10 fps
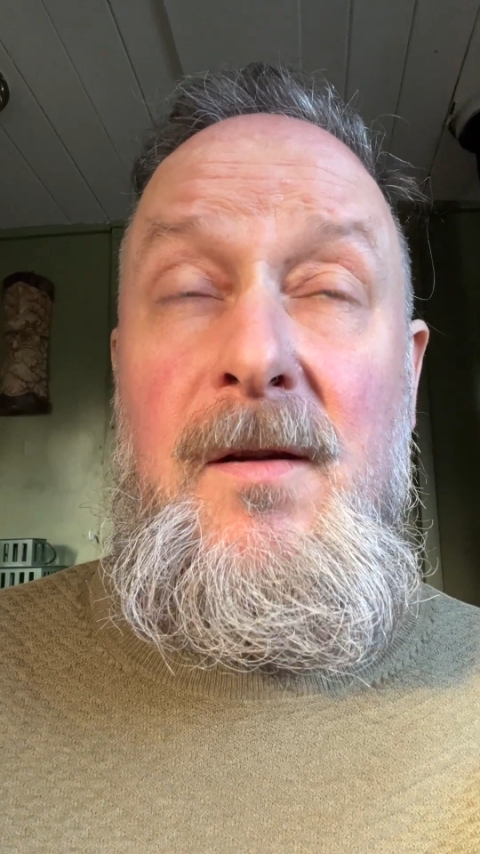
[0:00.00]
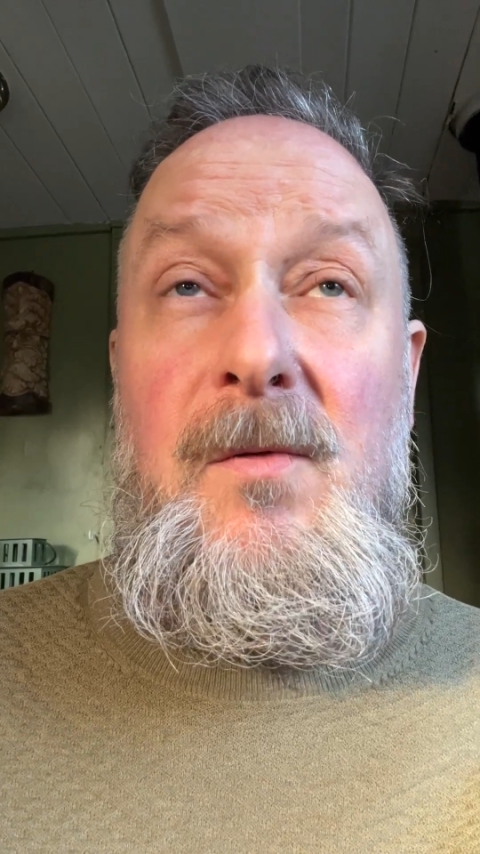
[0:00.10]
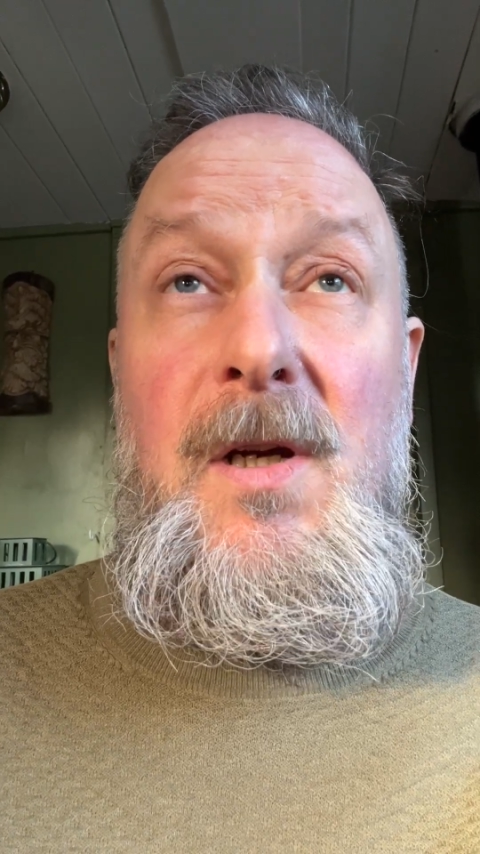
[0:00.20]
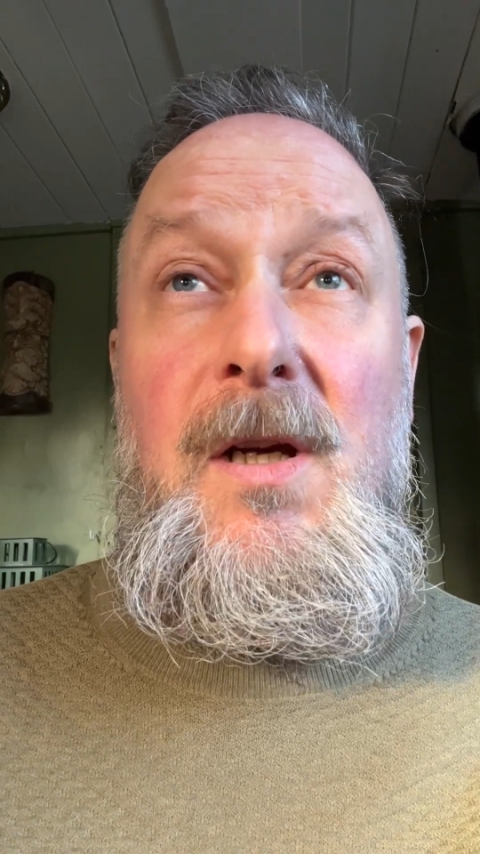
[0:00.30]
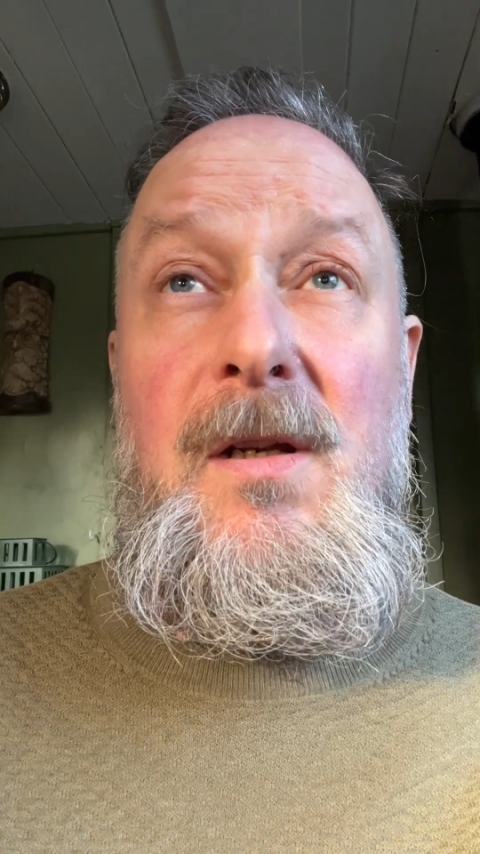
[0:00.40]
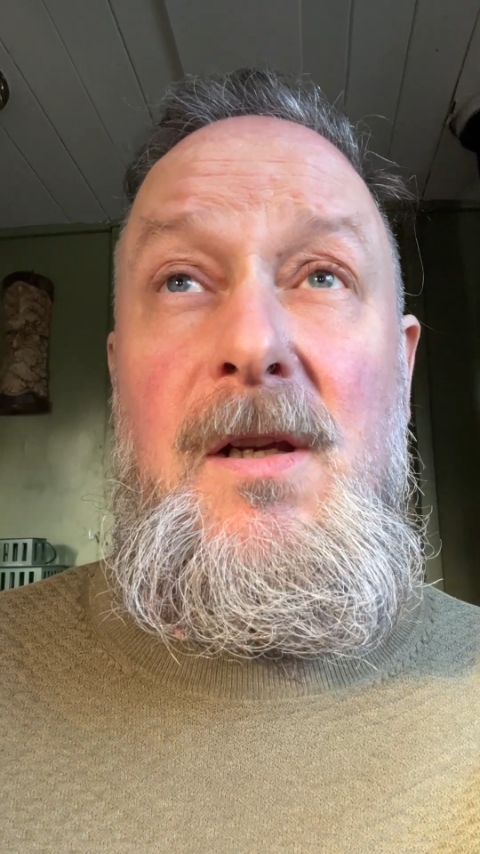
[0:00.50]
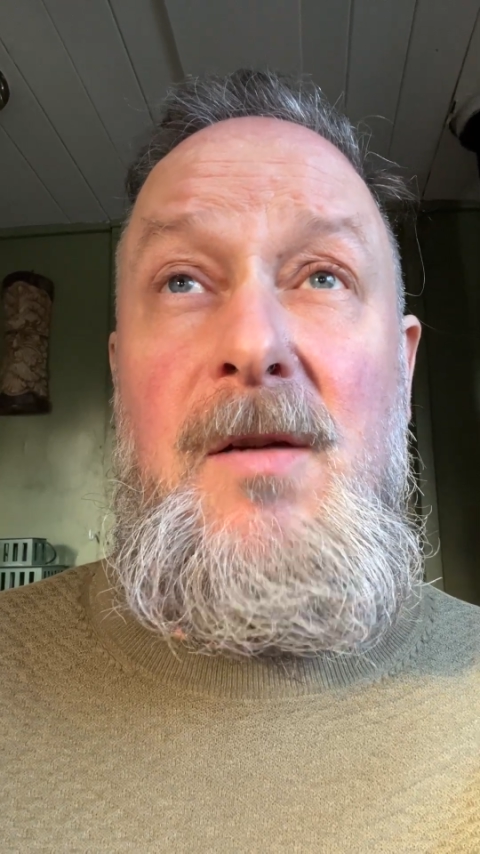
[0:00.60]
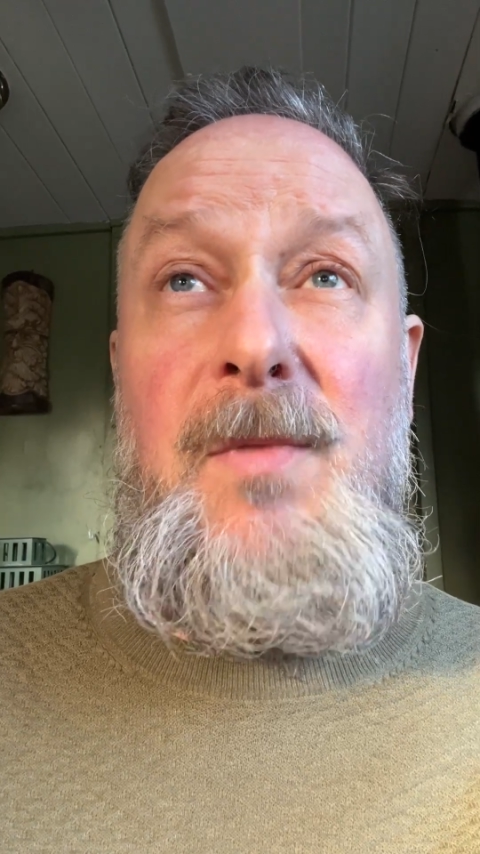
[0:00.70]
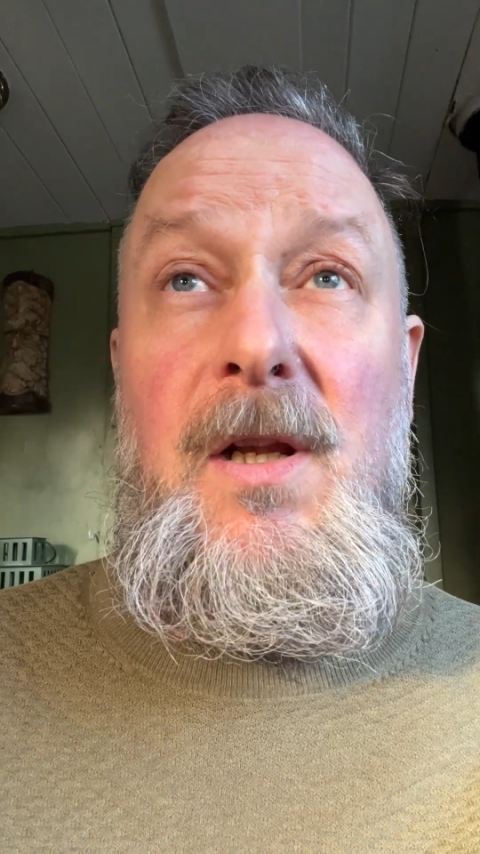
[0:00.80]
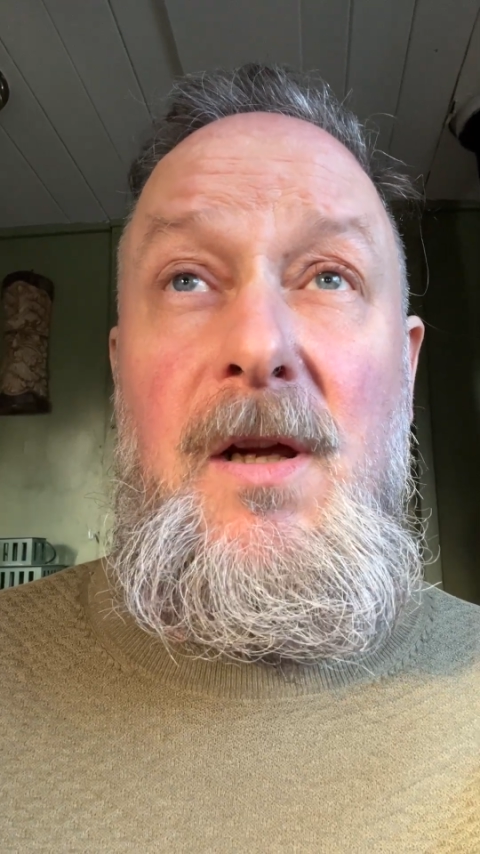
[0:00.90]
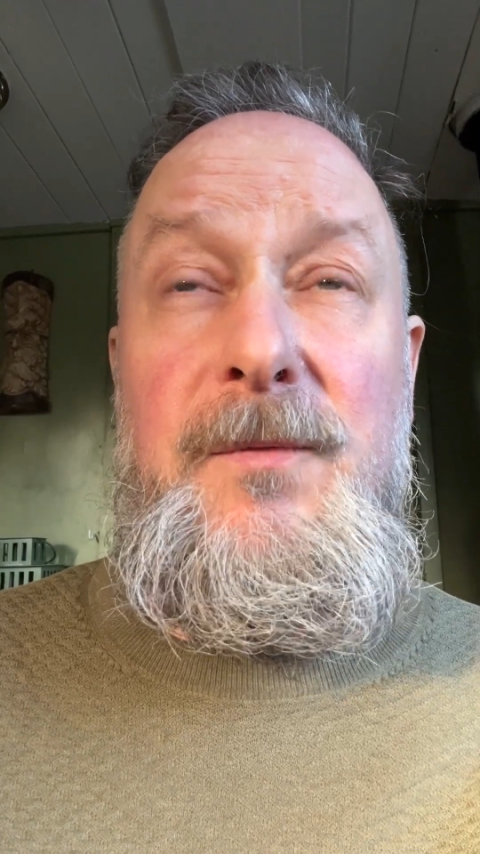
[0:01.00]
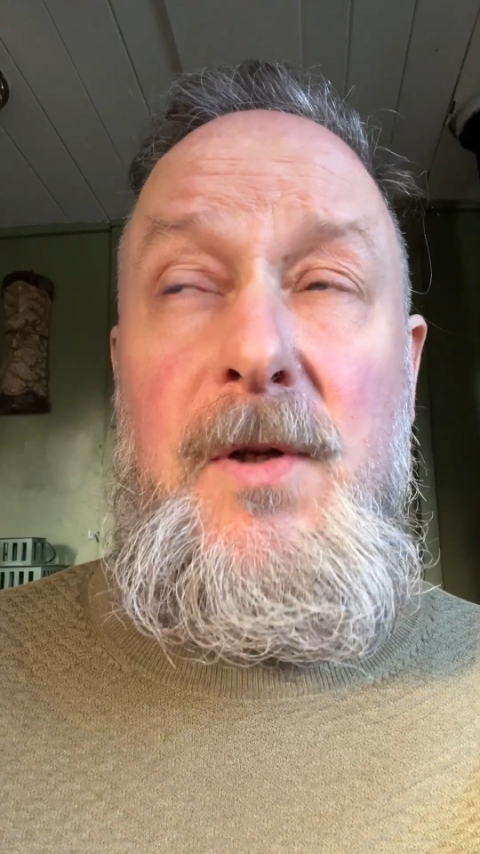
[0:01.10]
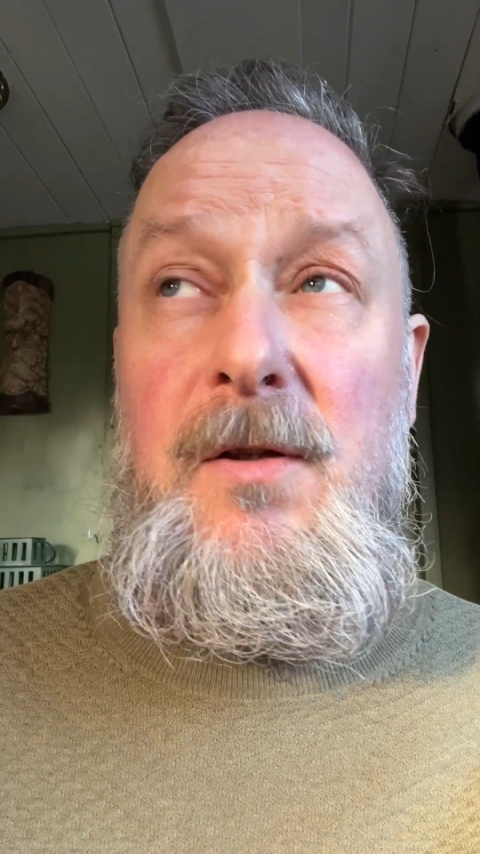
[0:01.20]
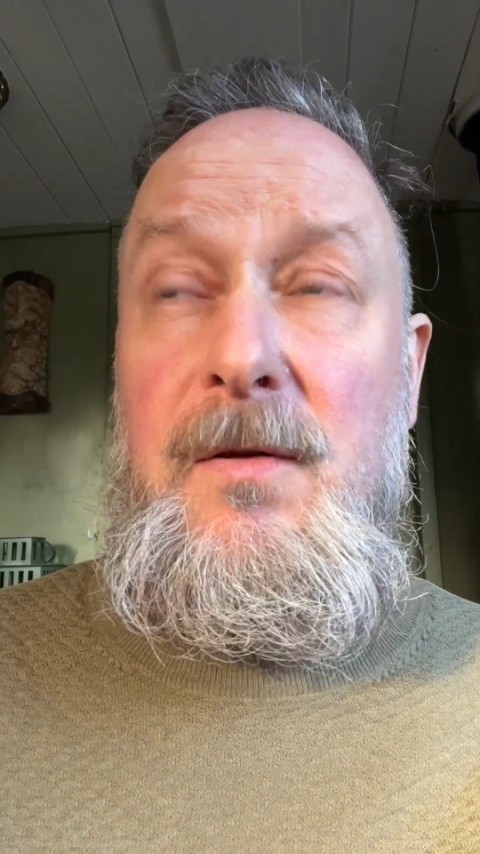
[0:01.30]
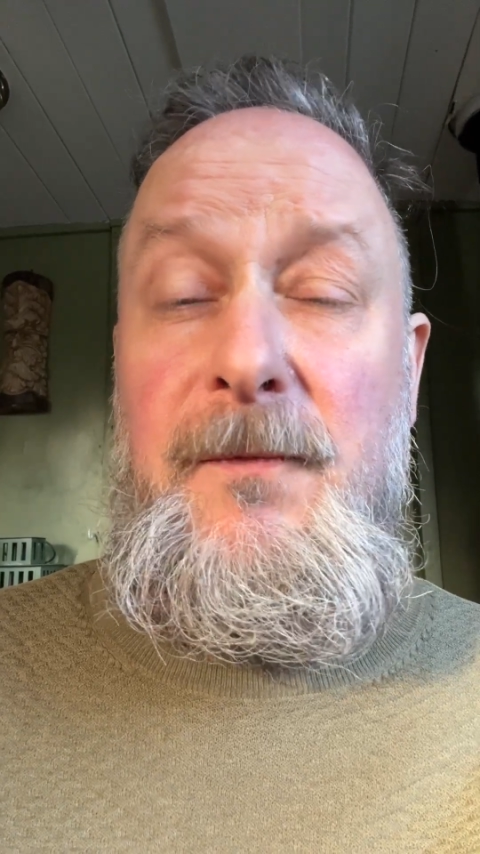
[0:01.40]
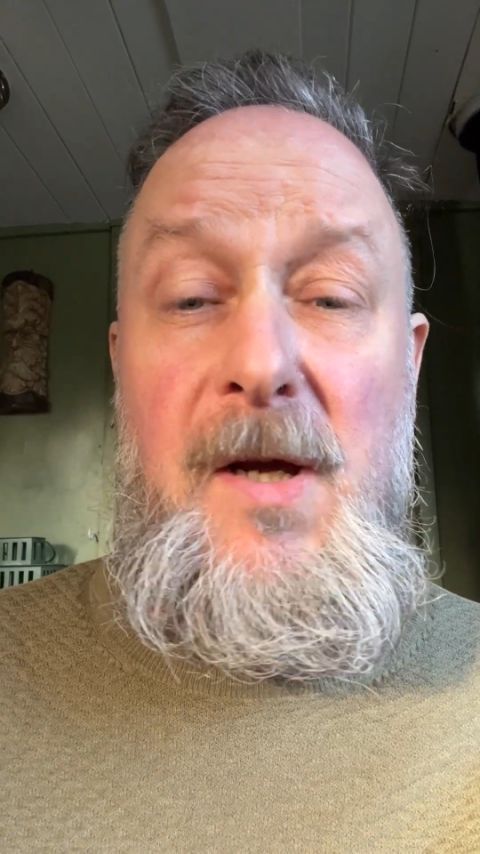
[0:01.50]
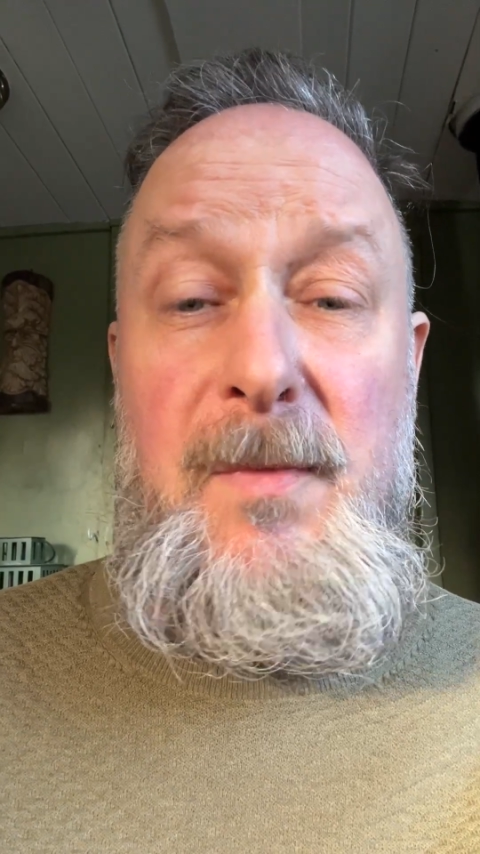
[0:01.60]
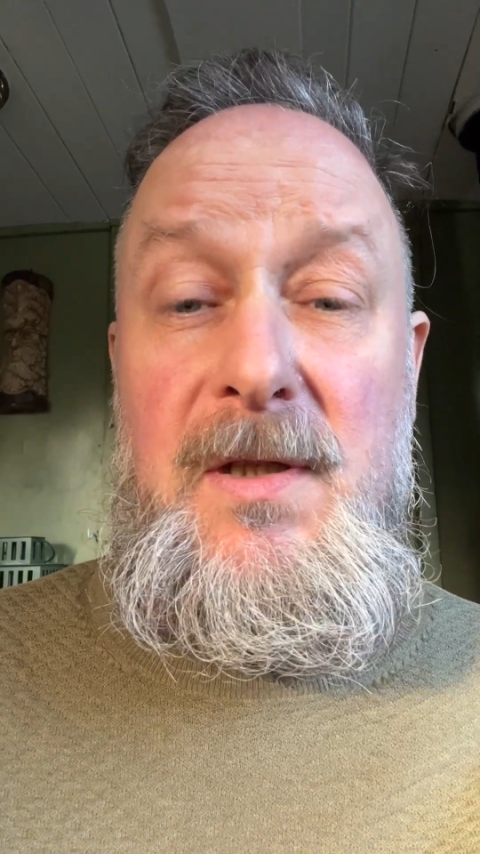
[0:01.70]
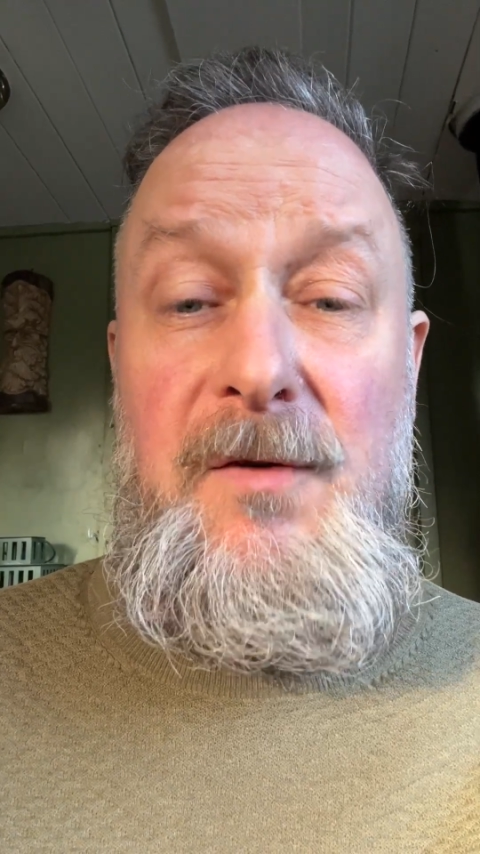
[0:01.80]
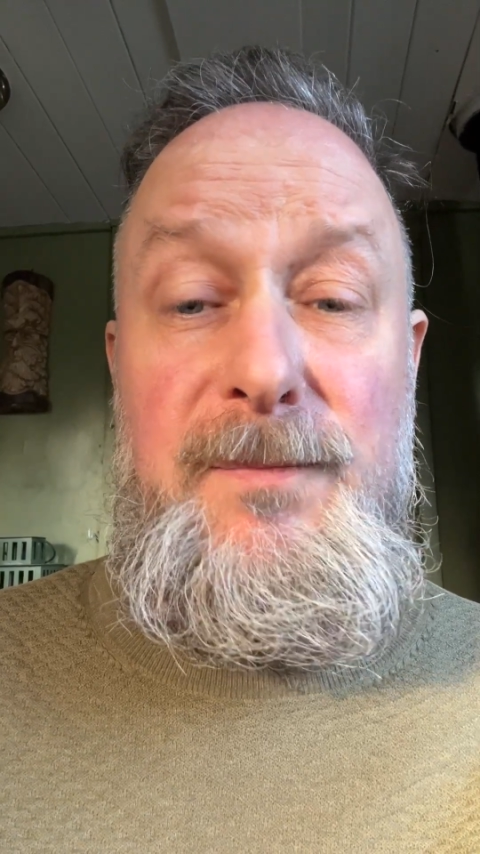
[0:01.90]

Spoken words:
when in my life I used to find myself